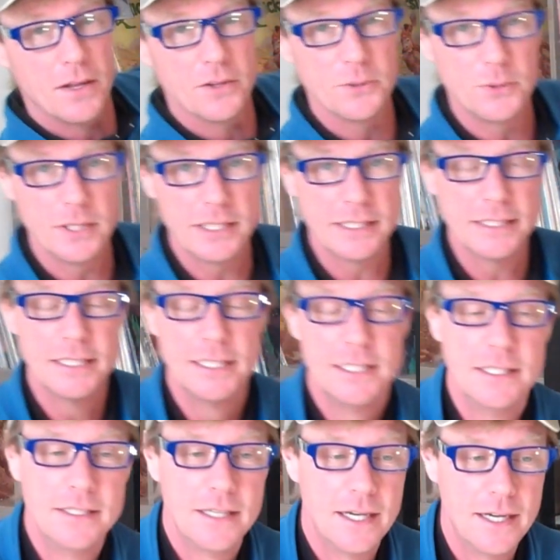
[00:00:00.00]
way,
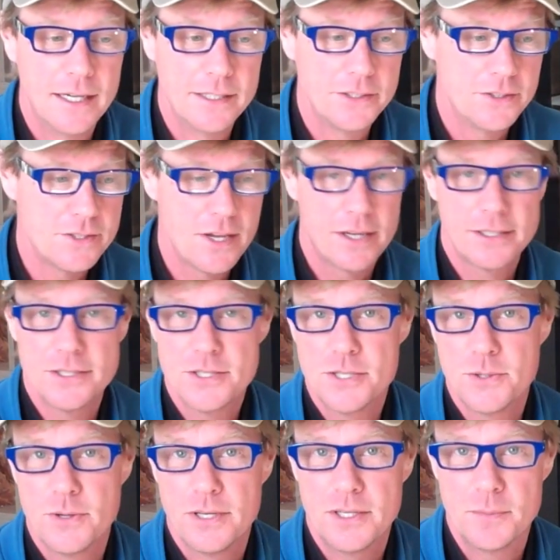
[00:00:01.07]
you're talking
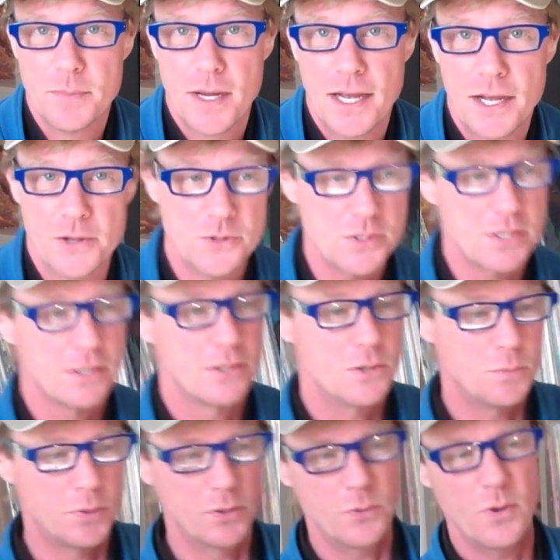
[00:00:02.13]
200 pounds. You
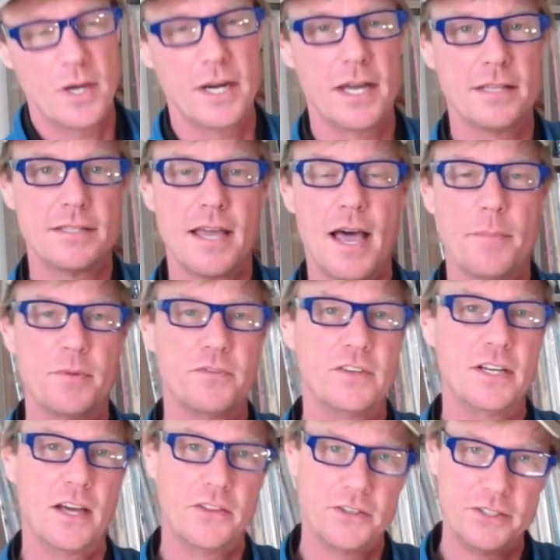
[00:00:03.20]
put one on top of
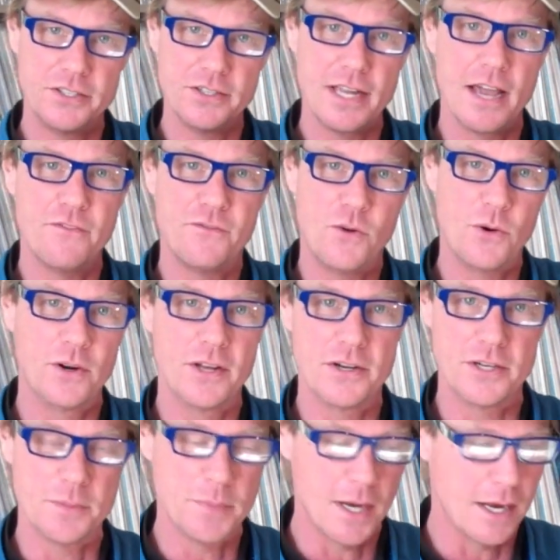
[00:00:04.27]
another, you got
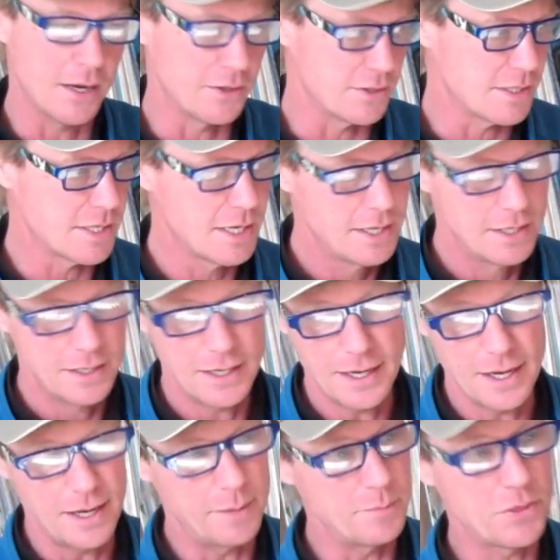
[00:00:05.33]
400 pounds.
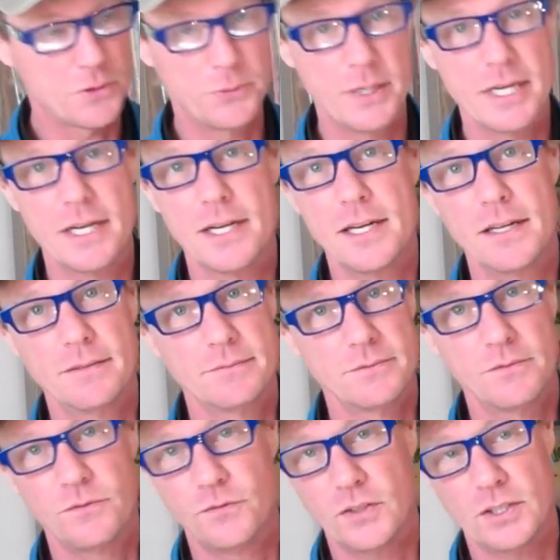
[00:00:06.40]
3
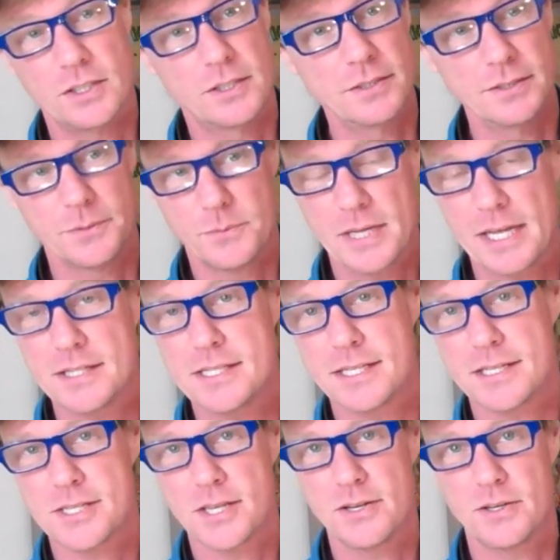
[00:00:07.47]
full, you got
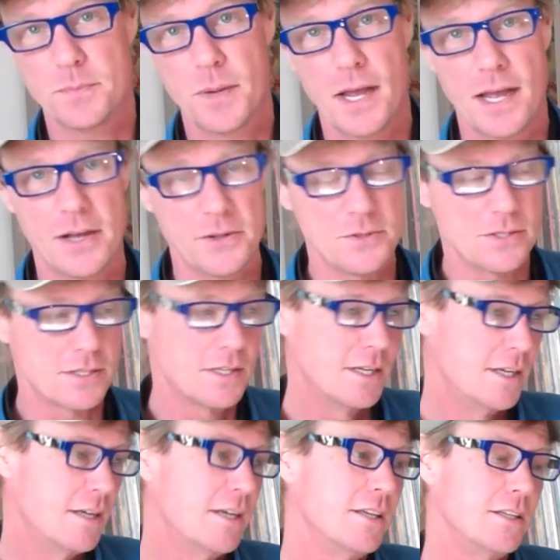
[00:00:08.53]
600 pounds.
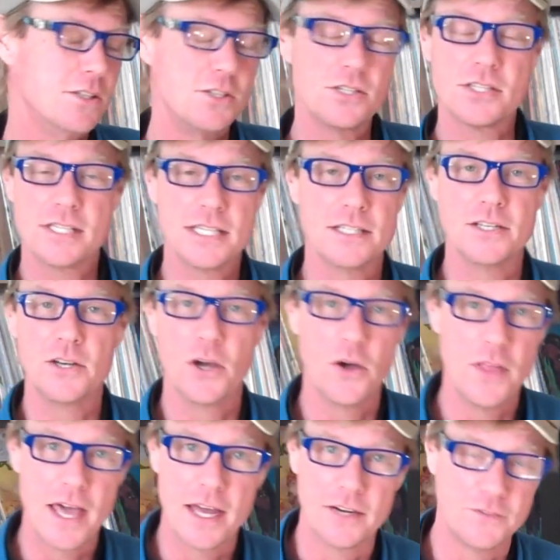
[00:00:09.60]
You just need to know
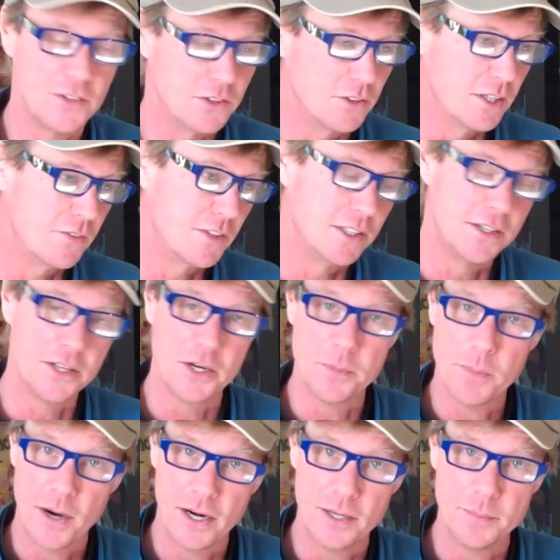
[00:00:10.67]
that if you're living in an
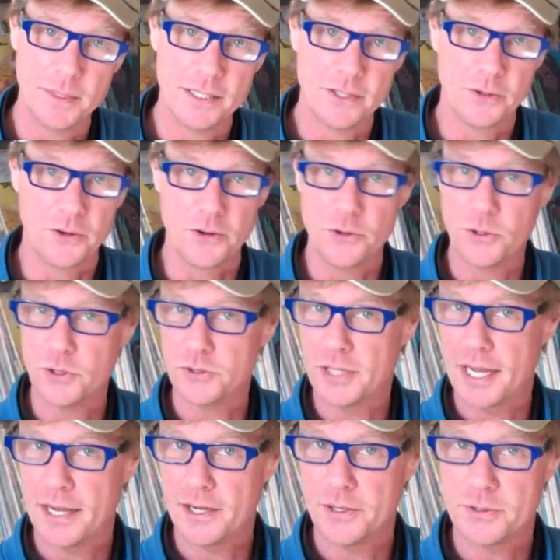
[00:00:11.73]
apartment or an old
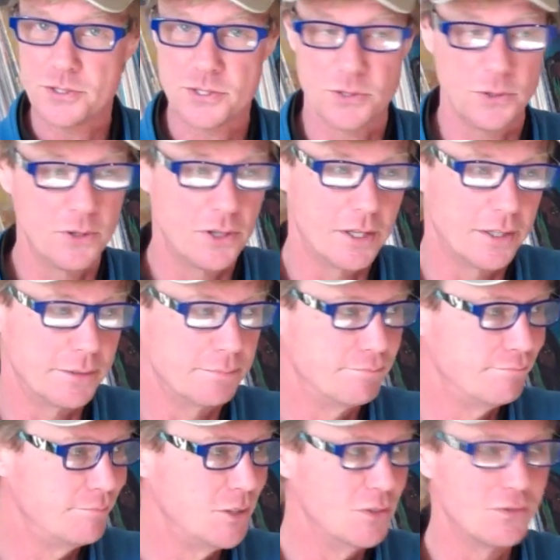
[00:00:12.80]
house, or
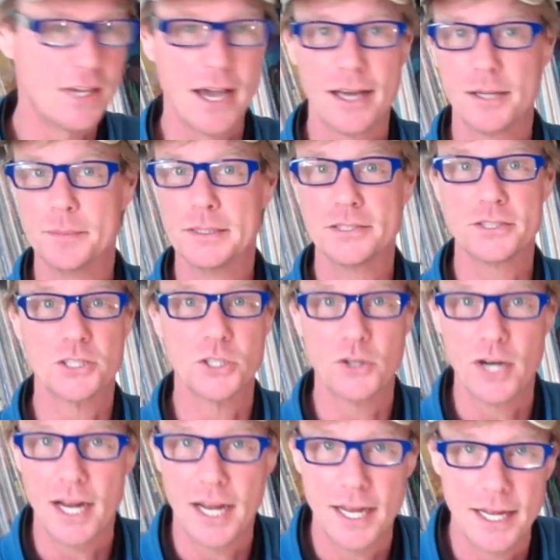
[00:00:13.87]
you've got them in the
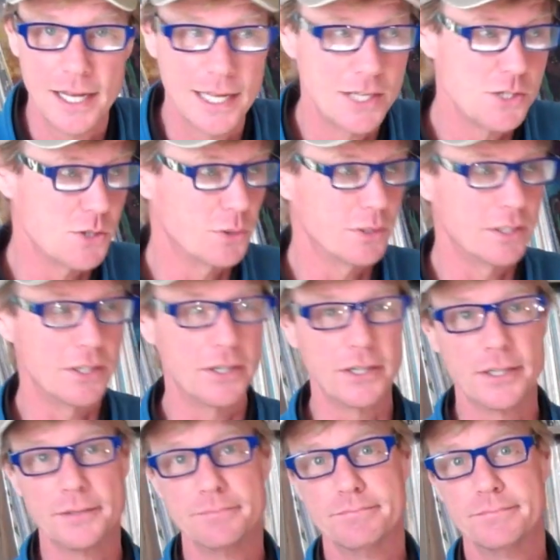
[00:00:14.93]
garage, or
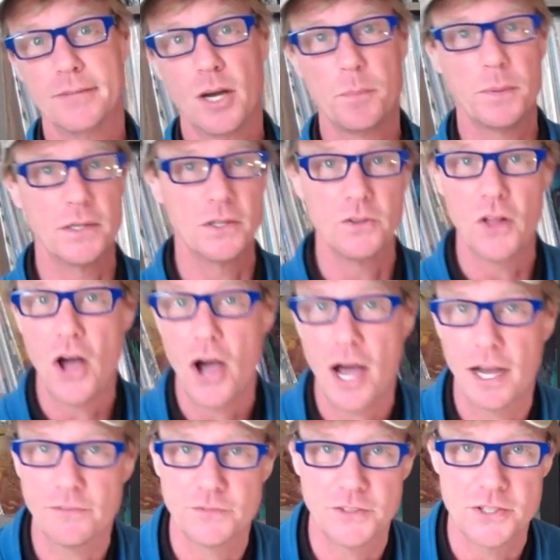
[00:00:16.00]
you're up in a
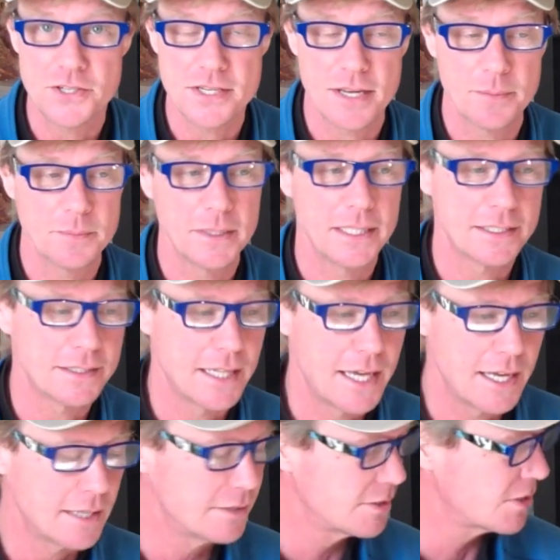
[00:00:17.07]
loft or something like
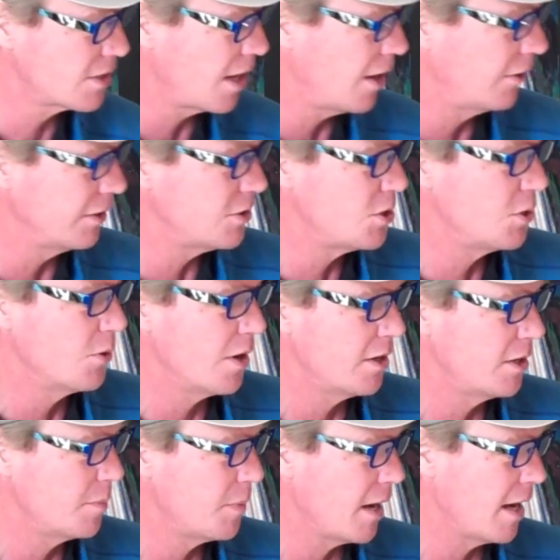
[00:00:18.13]
that. Just call it
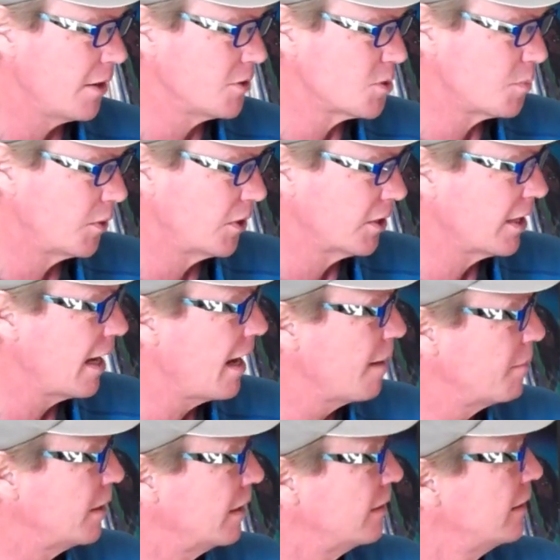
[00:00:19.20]
200 pounds per
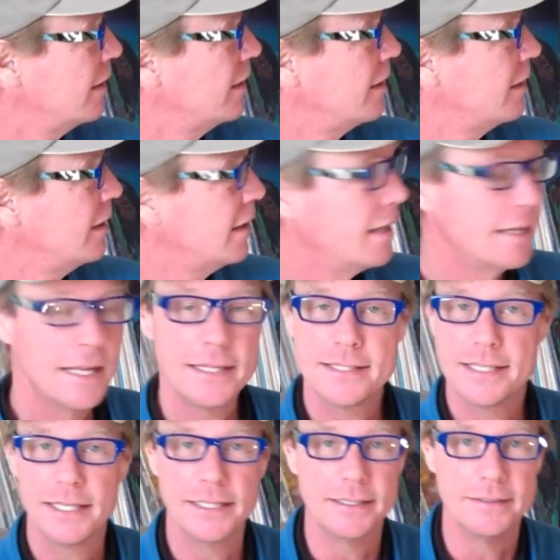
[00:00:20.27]
cabinet. That's
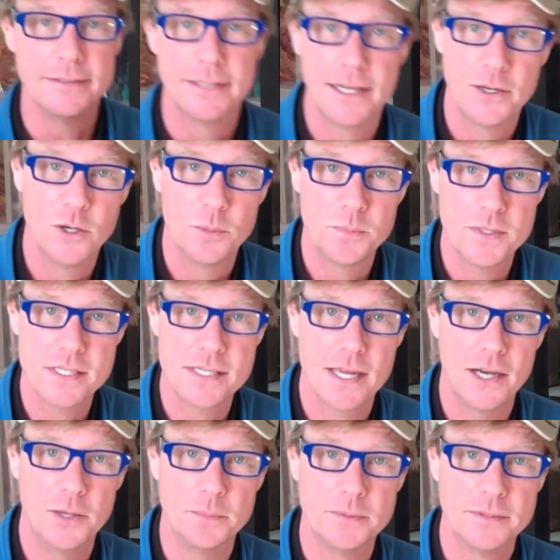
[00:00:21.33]
it. I hope this helped.